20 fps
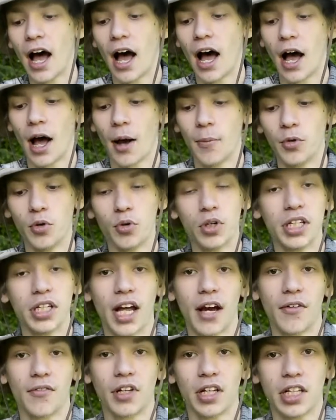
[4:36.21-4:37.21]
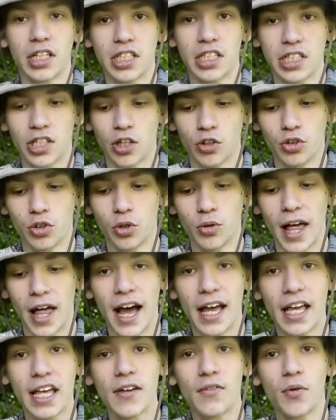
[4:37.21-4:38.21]
um, you can definitely still do
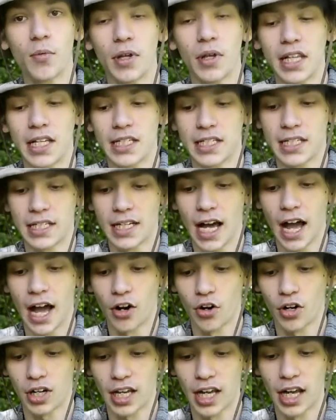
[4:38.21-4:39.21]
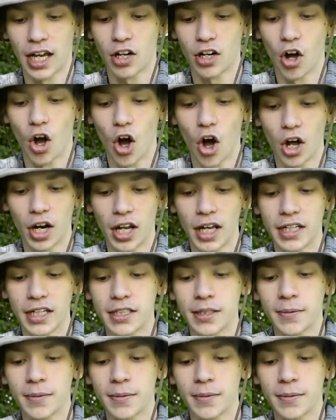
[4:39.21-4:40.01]
that even with this entire kit on it.